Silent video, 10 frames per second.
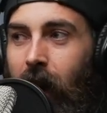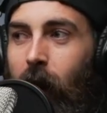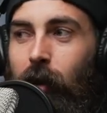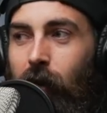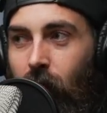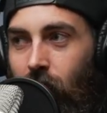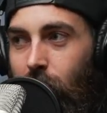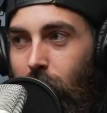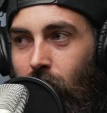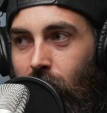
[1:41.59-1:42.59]
I would
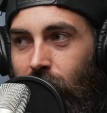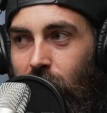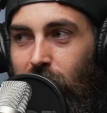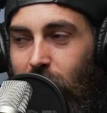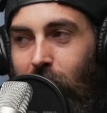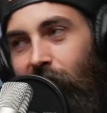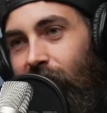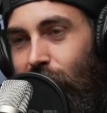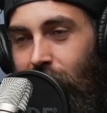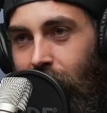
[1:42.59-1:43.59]
call a more country. It used to be
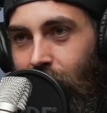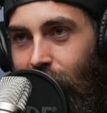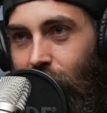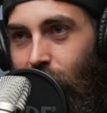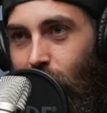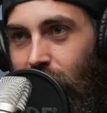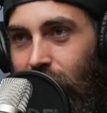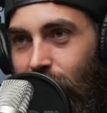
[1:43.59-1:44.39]
the Sunday night video, which is